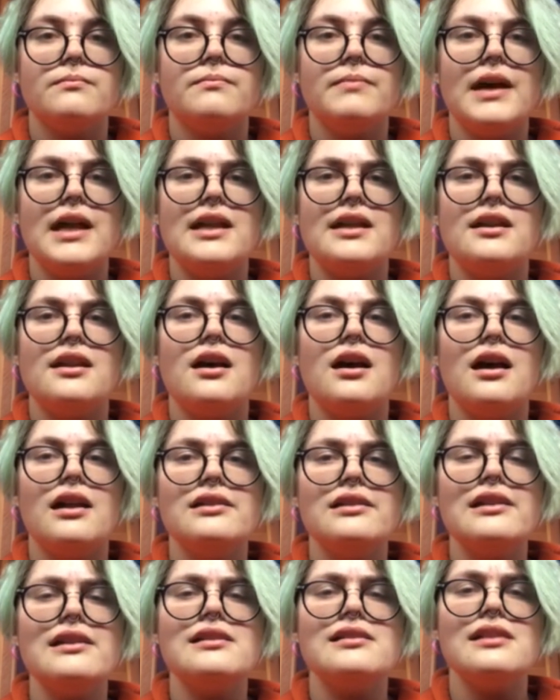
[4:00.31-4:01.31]
but a
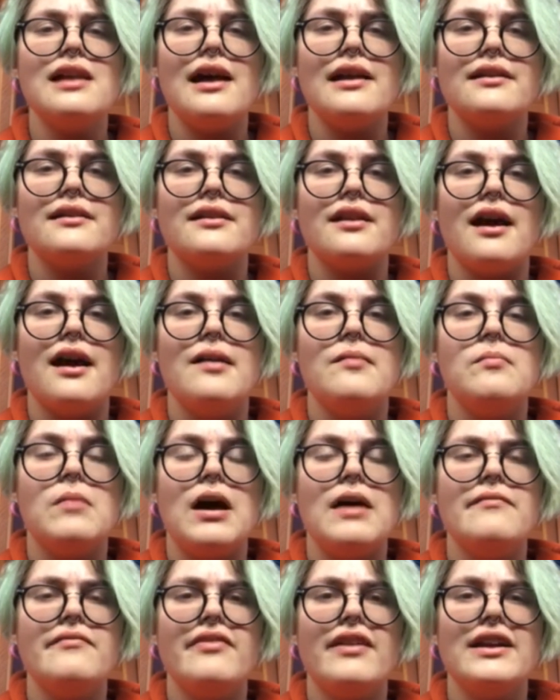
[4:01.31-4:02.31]
little at a time,
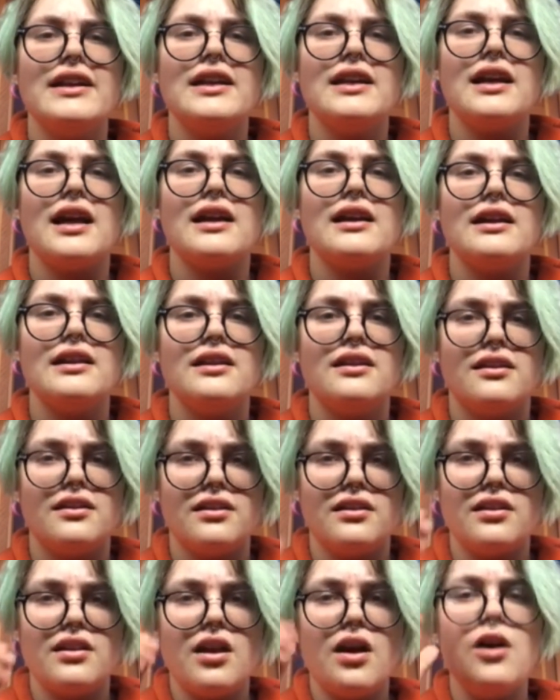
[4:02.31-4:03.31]
I'm finding I can
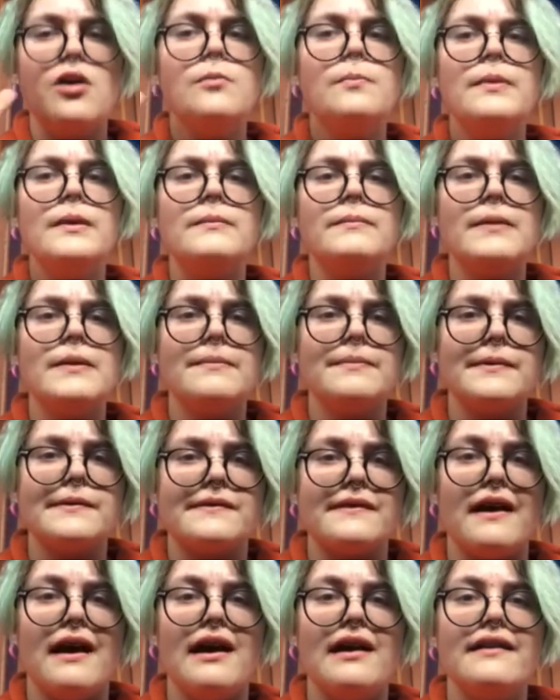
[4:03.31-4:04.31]
open
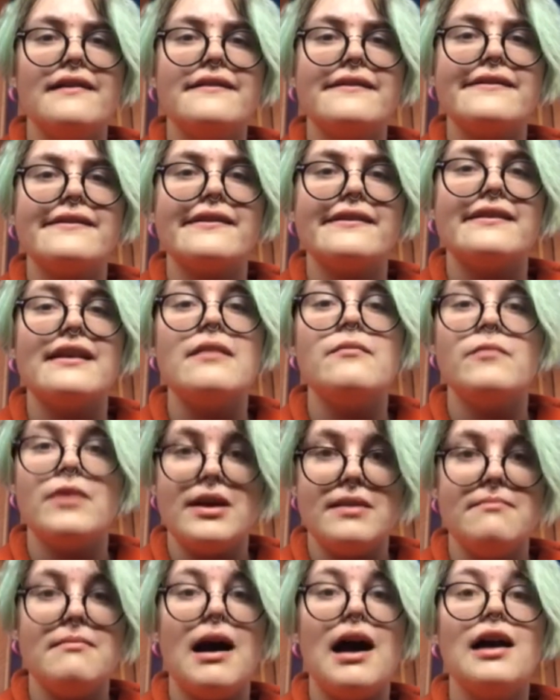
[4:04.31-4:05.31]
people's eyes the same
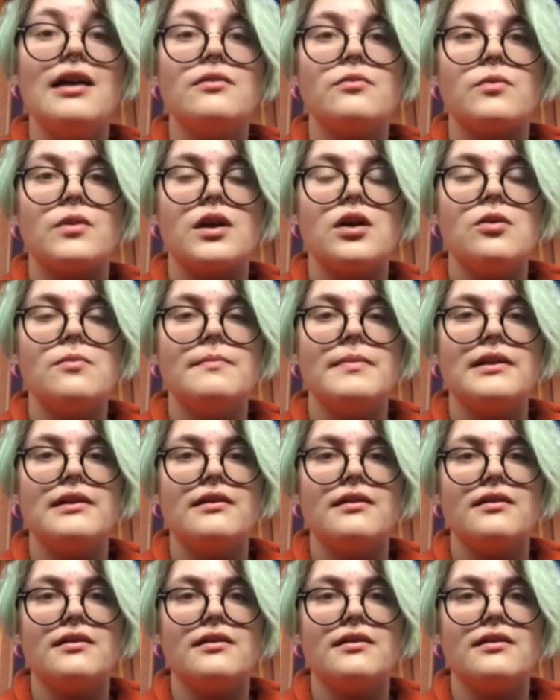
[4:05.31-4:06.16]
way mine were open.